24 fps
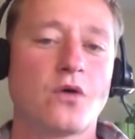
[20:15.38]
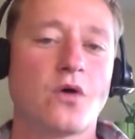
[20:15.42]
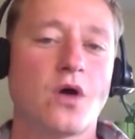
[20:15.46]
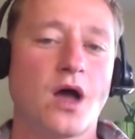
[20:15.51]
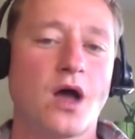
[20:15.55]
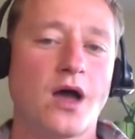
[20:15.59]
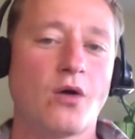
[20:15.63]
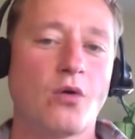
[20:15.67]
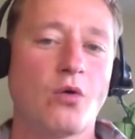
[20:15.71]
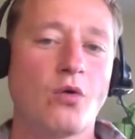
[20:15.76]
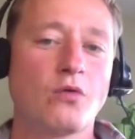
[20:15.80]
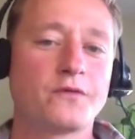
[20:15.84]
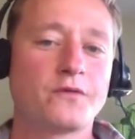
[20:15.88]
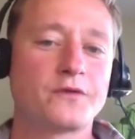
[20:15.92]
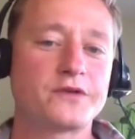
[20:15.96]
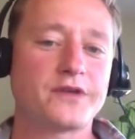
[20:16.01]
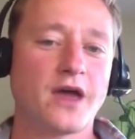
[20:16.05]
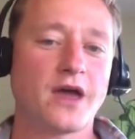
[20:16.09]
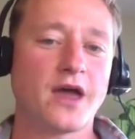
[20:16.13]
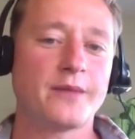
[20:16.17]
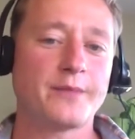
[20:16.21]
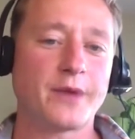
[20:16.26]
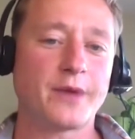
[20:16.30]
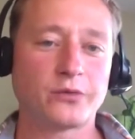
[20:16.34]
So over
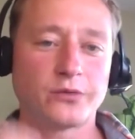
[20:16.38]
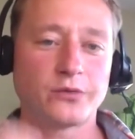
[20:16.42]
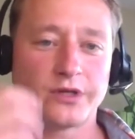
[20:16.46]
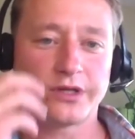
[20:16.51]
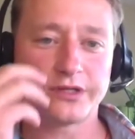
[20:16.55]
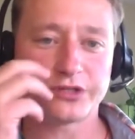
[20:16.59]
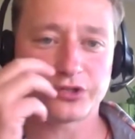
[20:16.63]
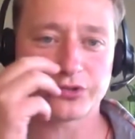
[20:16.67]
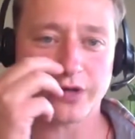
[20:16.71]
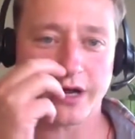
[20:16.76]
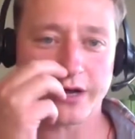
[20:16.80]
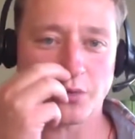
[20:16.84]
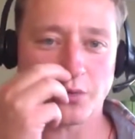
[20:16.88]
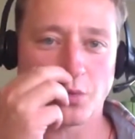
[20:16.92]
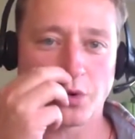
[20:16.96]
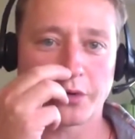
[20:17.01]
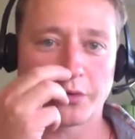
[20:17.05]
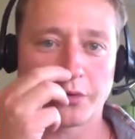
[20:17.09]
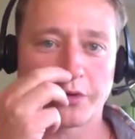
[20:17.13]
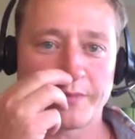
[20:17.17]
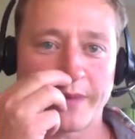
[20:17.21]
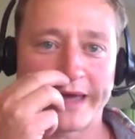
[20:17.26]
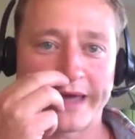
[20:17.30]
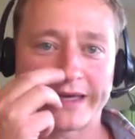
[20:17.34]
time, I really try to
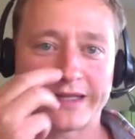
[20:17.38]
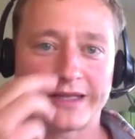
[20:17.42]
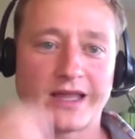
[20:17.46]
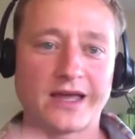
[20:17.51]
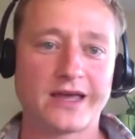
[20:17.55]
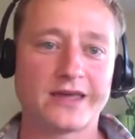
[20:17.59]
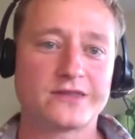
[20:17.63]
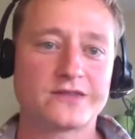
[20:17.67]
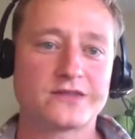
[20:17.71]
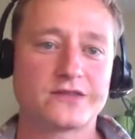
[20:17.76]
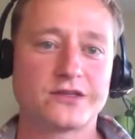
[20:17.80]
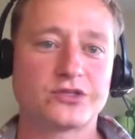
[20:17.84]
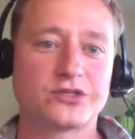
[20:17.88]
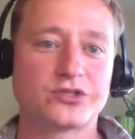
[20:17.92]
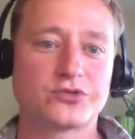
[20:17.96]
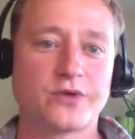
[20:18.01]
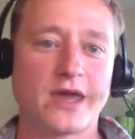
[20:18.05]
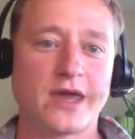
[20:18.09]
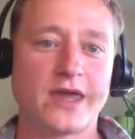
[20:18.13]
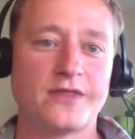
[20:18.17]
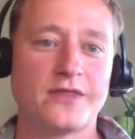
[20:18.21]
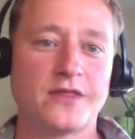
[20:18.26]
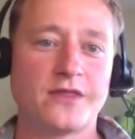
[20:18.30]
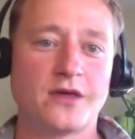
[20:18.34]
work with my clients to
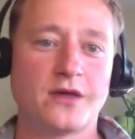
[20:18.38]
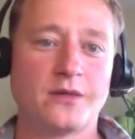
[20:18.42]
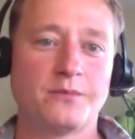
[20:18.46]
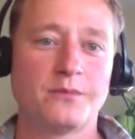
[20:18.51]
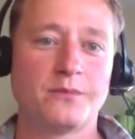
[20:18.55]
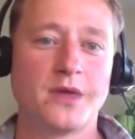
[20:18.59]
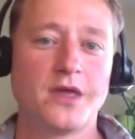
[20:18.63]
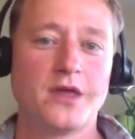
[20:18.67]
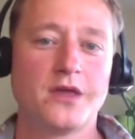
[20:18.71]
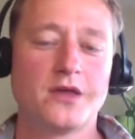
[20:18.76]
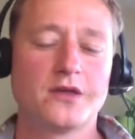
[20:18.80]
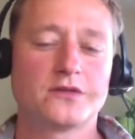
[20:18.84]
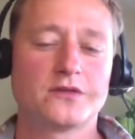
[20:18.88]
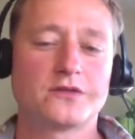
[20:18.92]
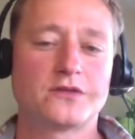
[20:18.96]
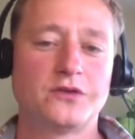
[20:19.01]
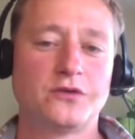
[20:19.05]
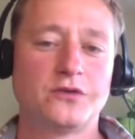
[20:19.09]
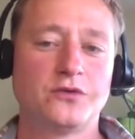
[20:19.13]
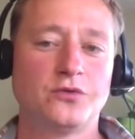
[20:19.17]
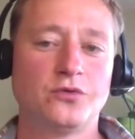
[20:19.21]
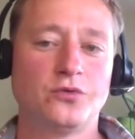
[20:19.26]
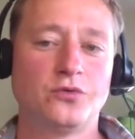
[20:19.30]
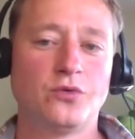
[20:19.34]
train them
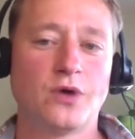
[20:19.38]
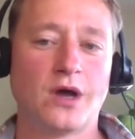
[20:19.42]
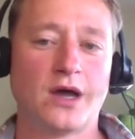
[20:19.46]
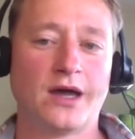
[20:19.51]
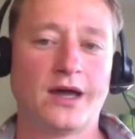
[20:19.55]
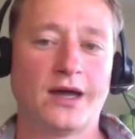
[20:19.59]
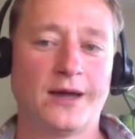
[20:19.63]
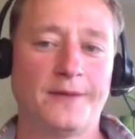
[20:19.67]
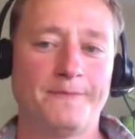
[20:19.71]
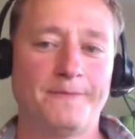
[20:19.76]
to